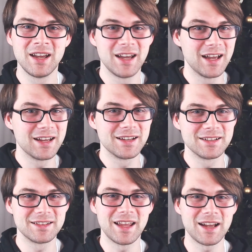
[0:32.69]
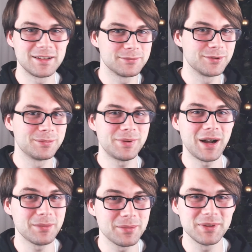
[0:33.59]
and that will
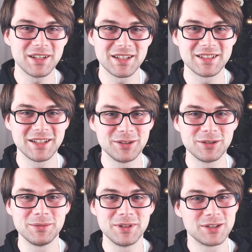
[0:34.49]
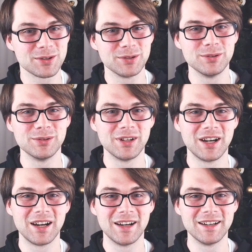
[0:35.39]
probably continue to be true
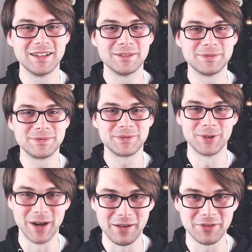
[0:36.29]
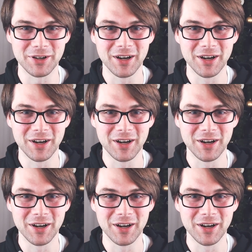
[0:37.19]
forever.